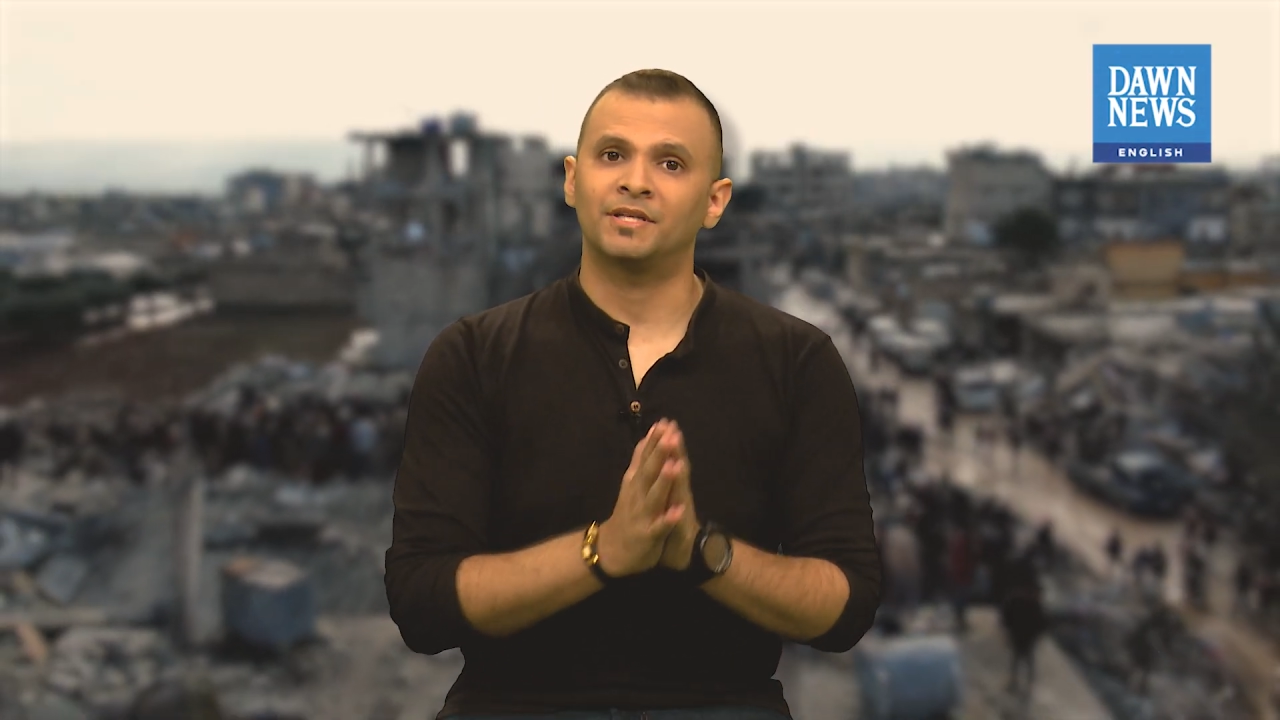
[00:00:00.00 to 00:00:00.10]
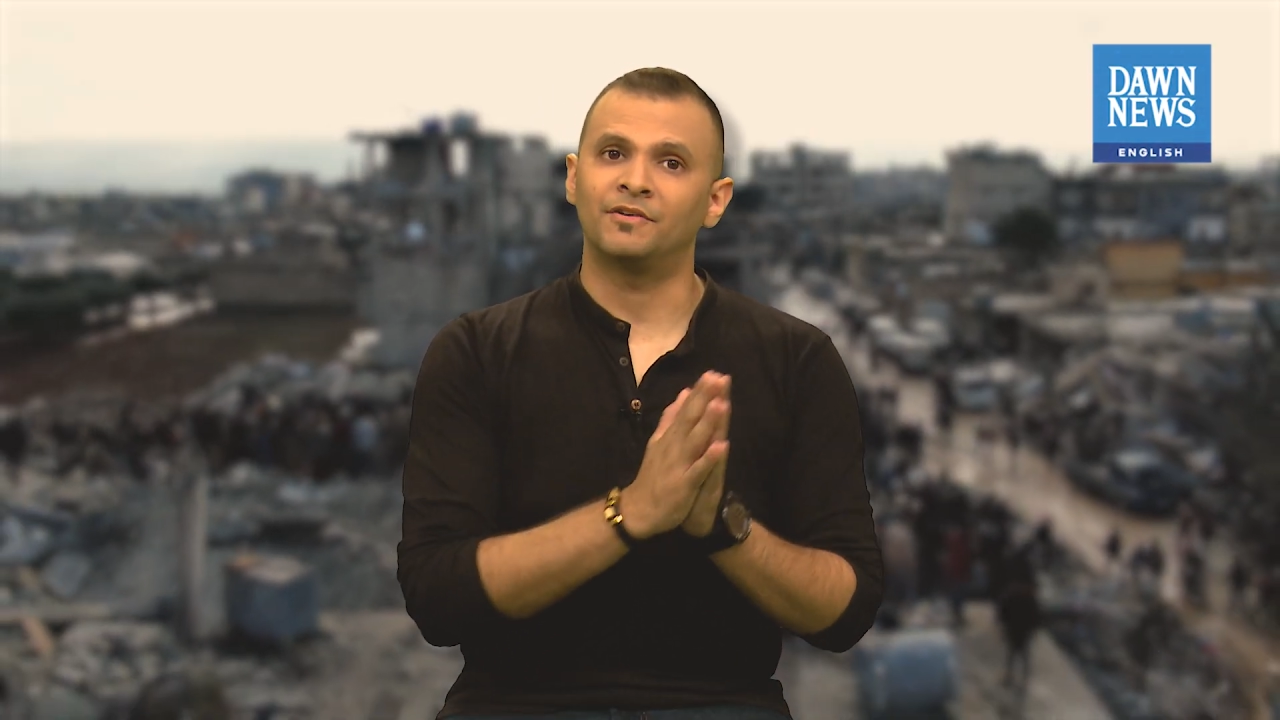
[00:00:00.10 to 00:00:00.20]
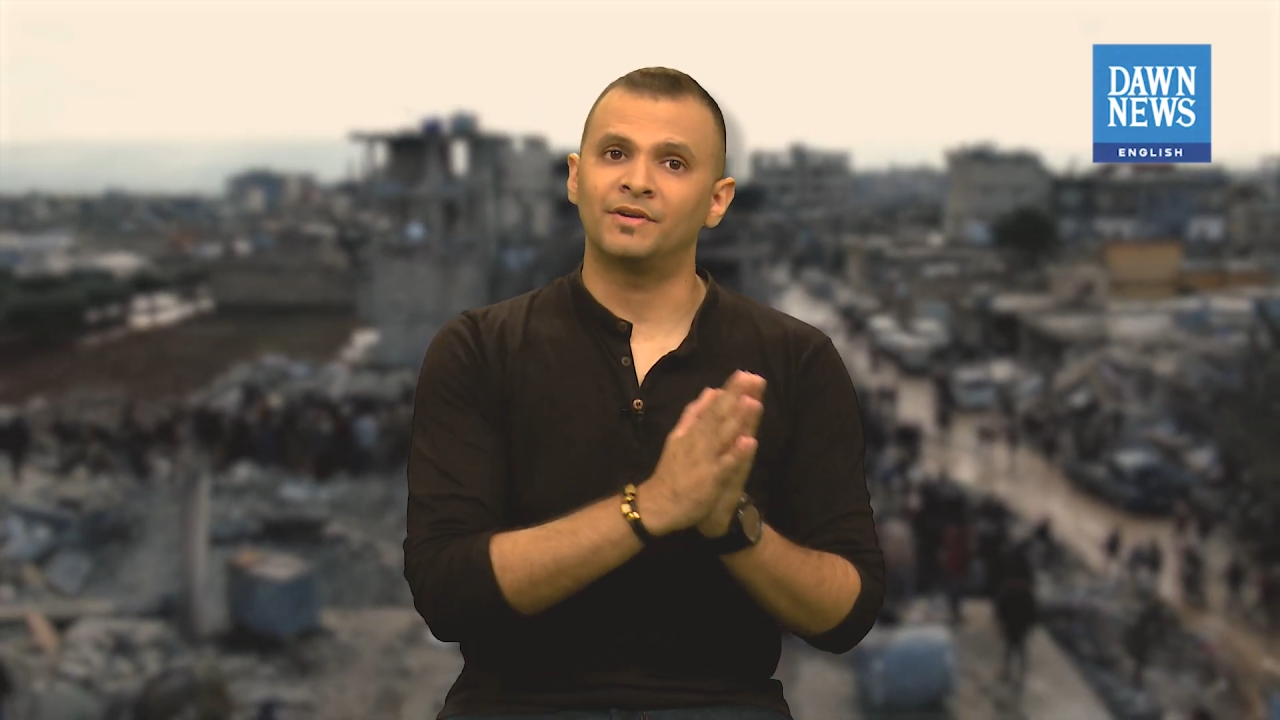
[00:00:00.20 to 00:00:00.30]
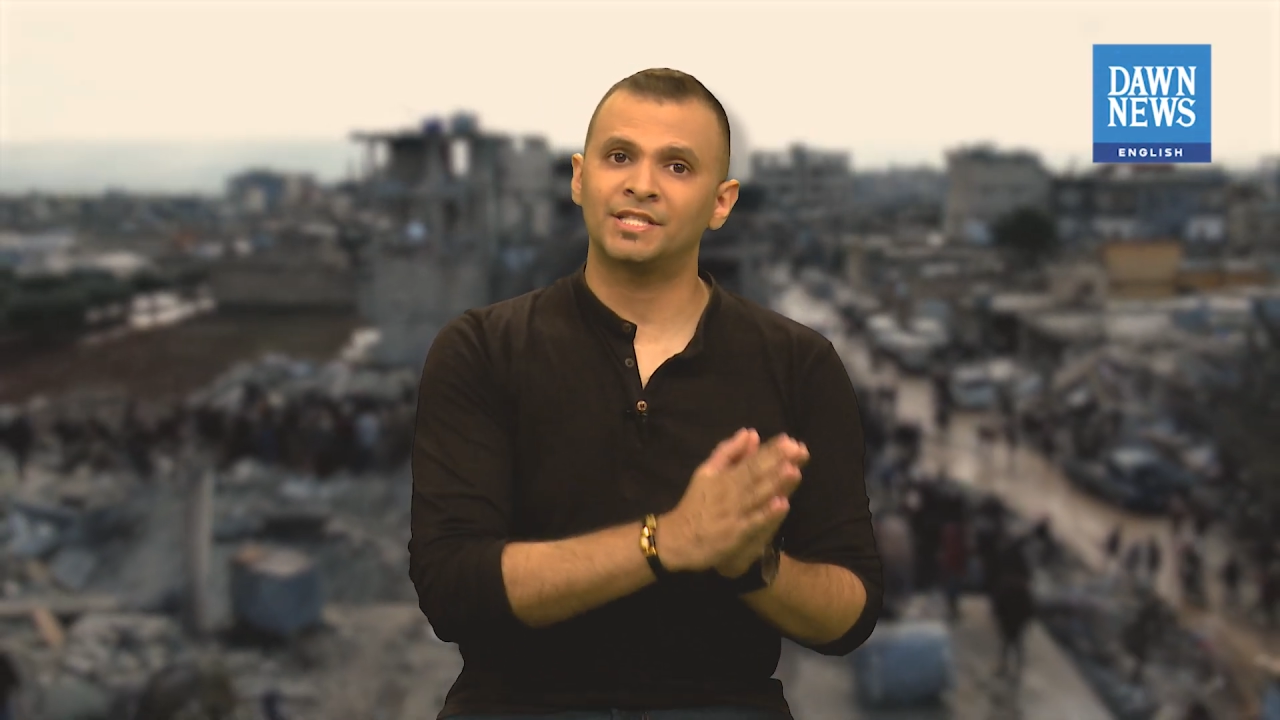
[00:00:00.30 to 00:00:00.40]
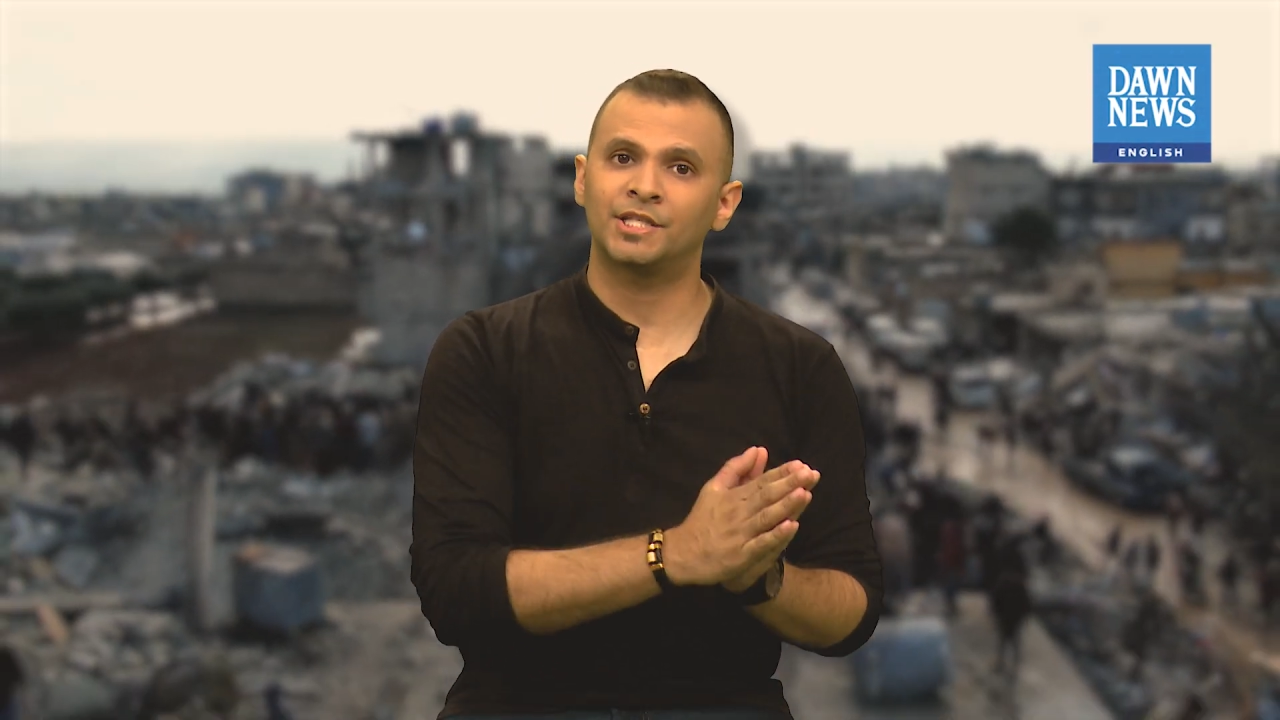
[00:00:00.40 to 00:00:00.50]

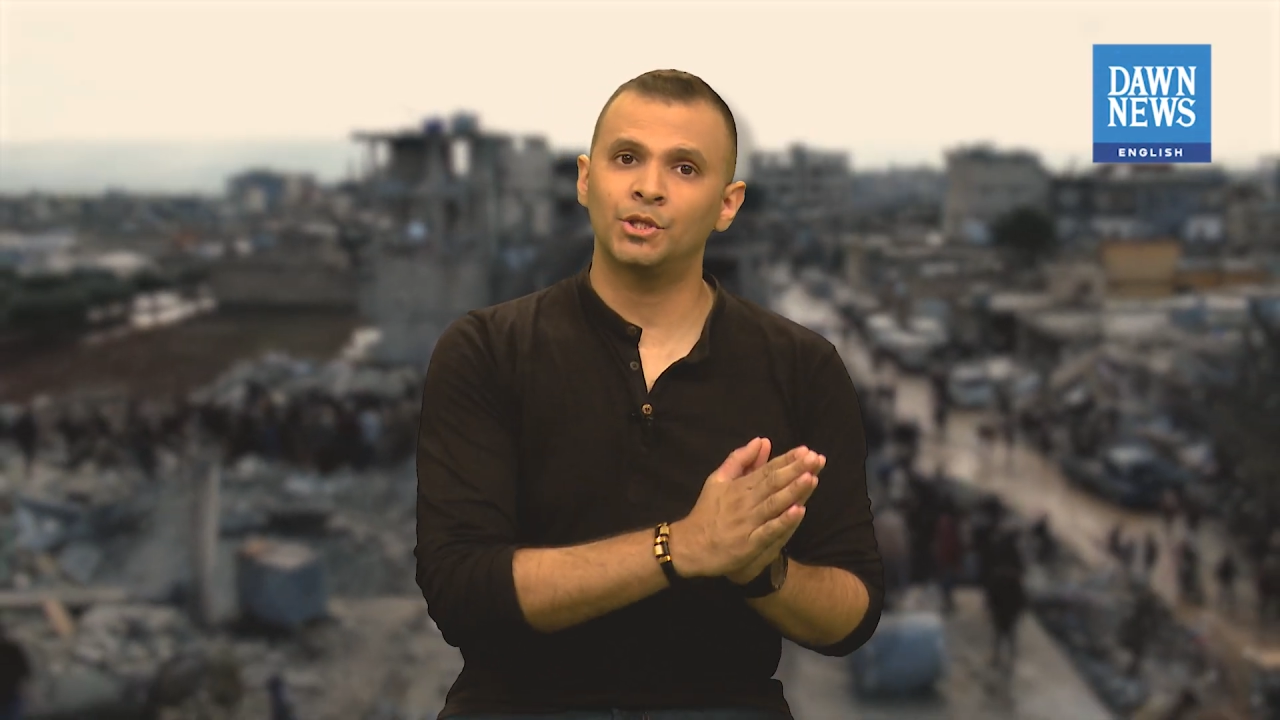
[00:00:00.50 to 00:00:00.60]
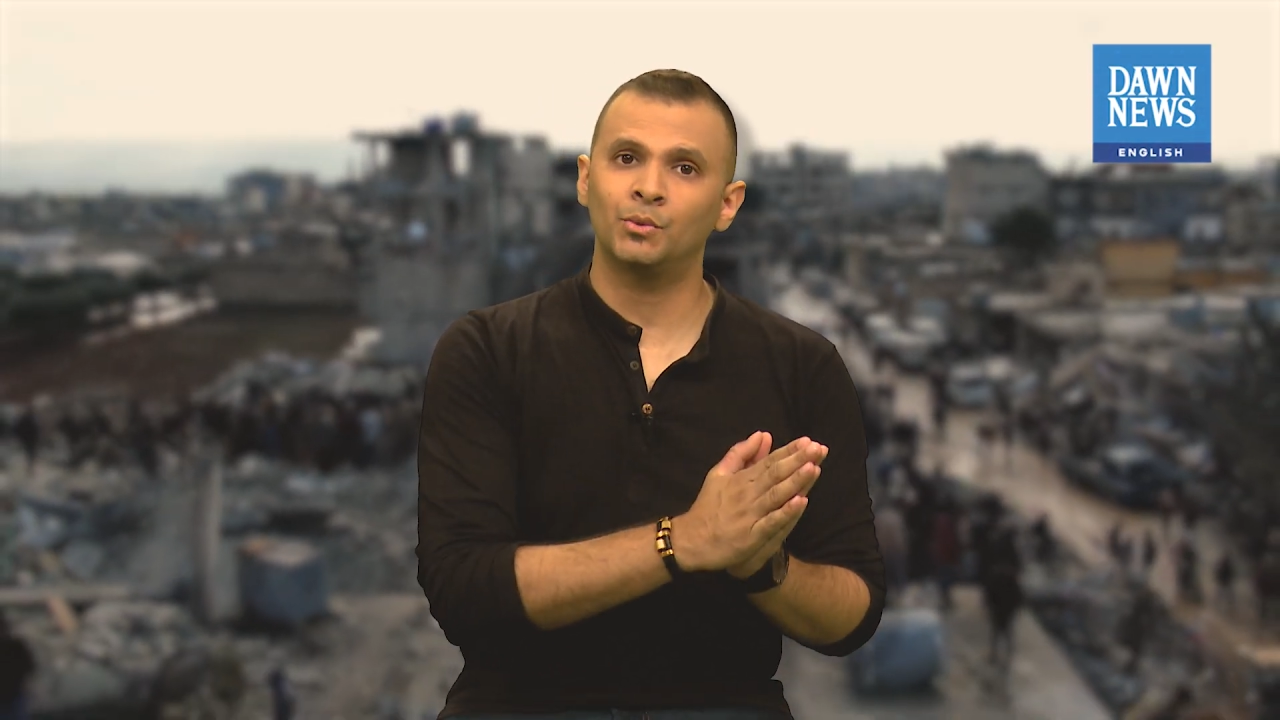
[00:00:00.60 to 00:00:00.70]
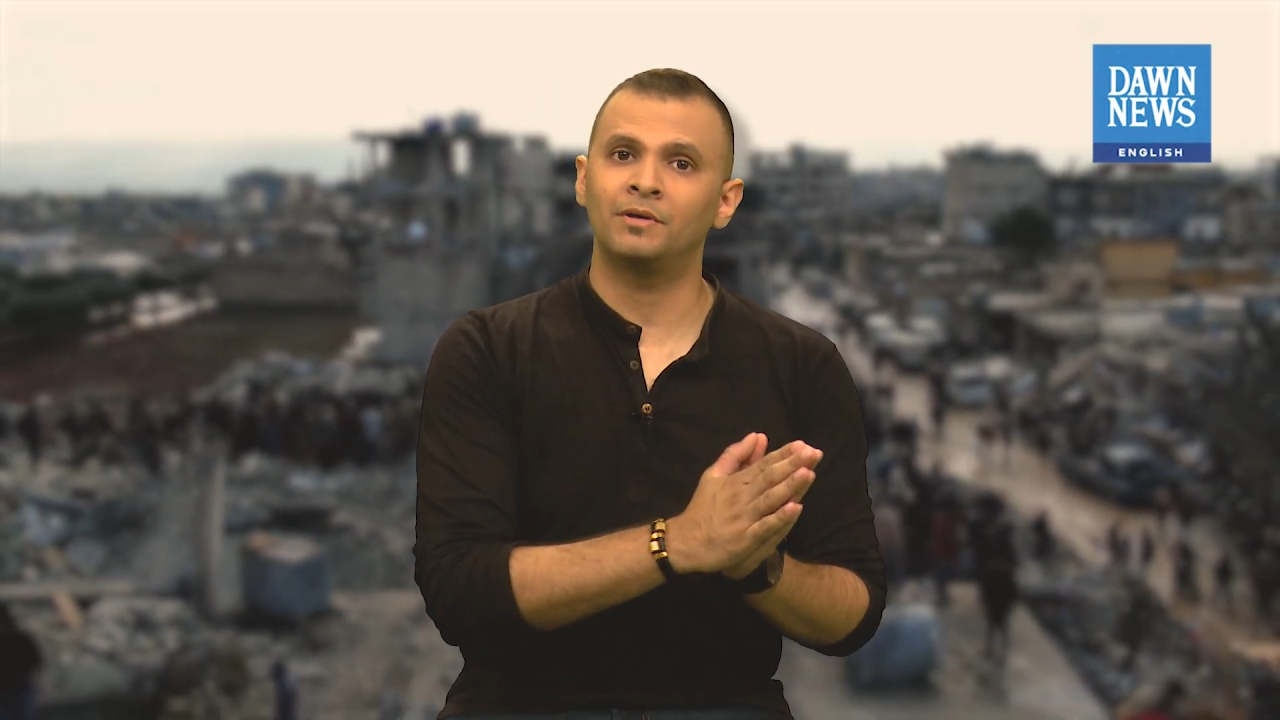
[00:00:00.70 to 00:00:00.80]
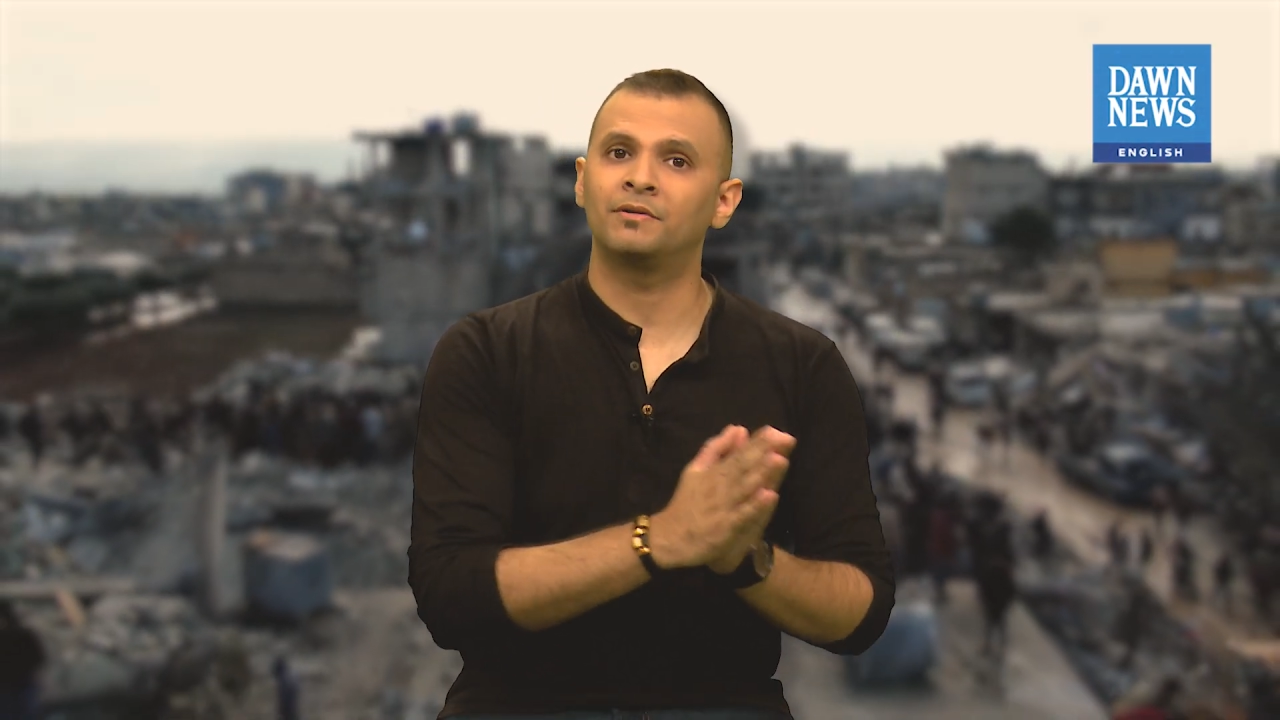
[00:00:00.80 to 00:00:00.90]
rescue and